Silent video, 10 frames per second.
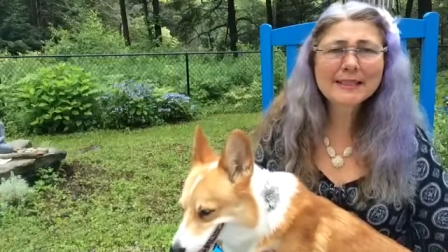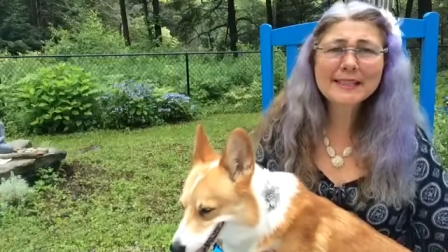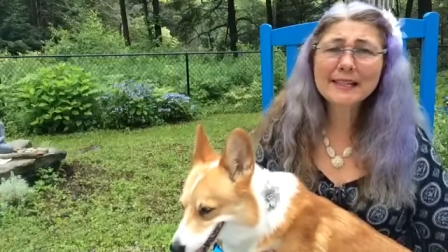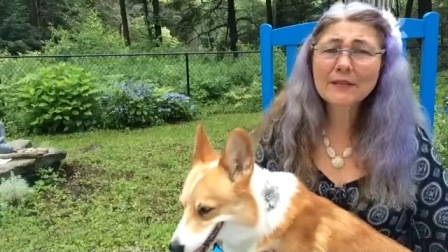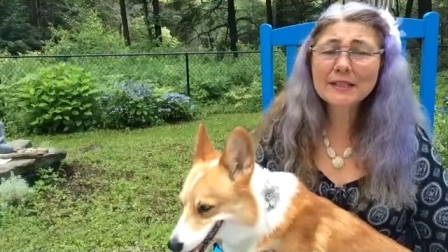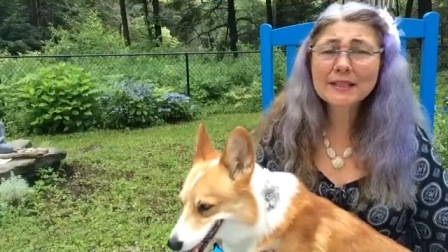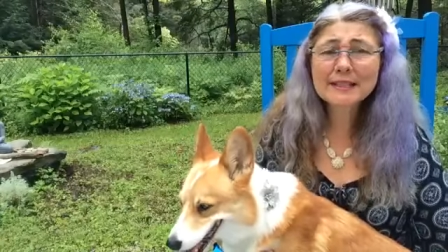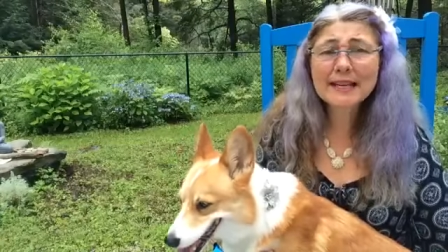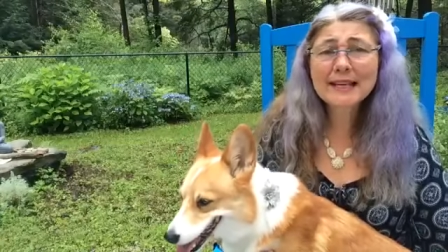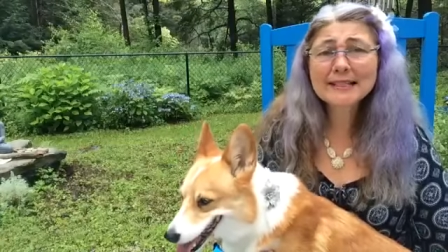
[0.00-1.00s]
see that
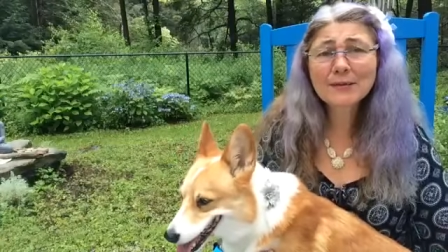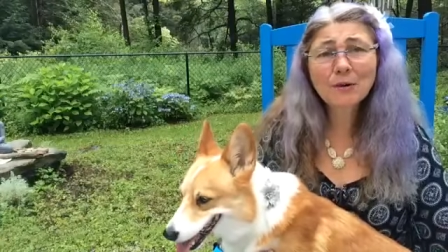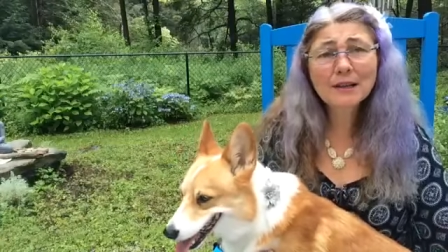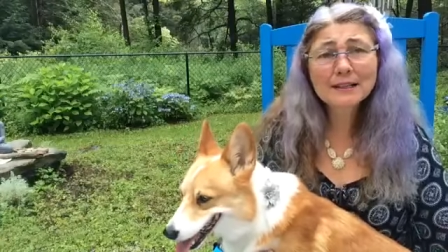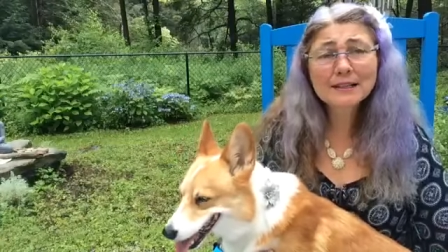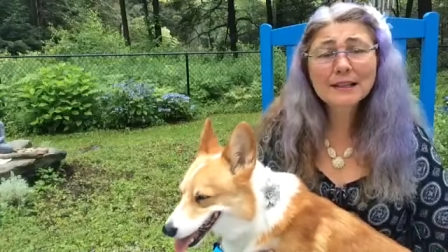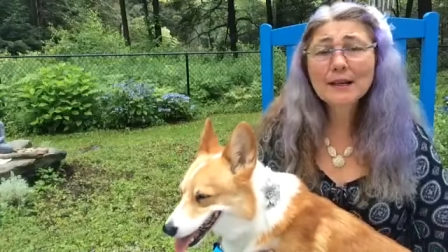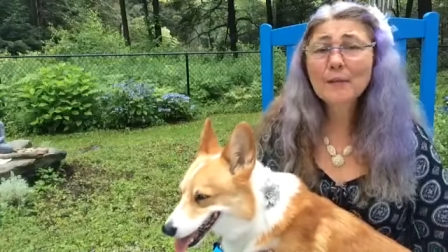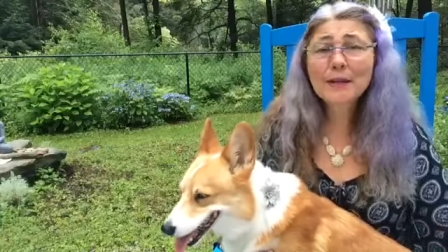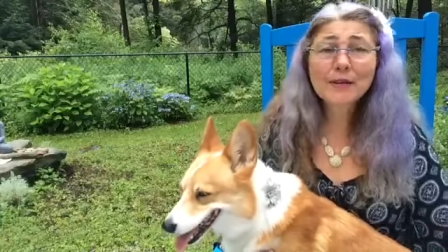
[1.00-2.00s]
everything's as it was,
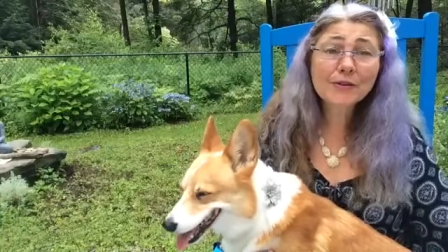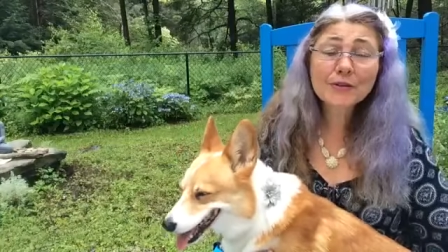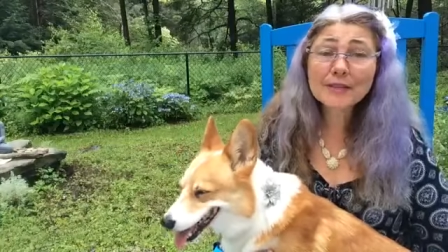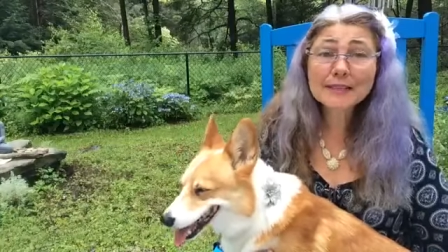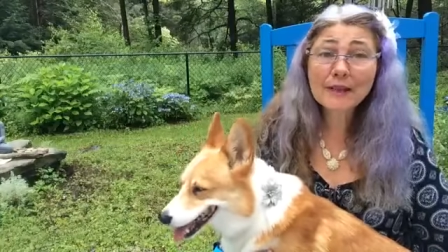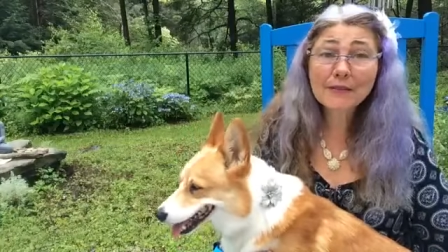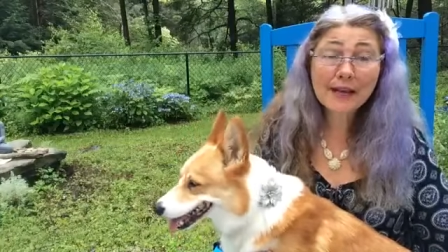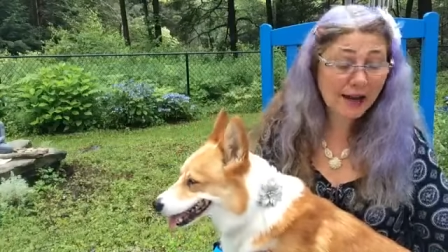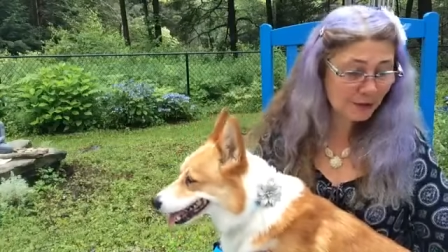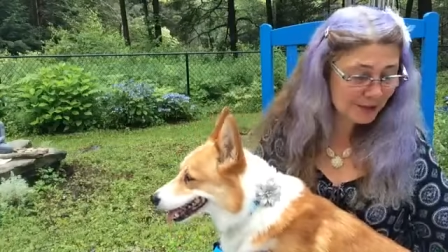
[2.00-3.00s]
but you just left the
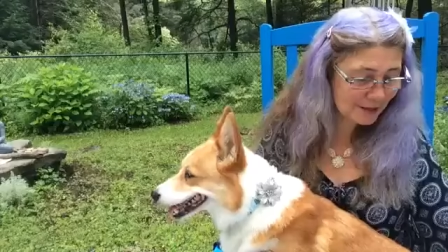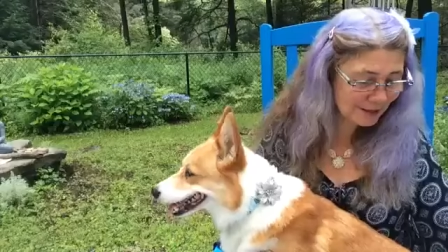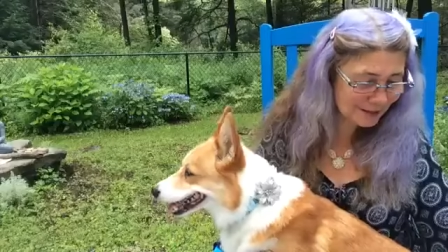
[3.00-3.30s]
house.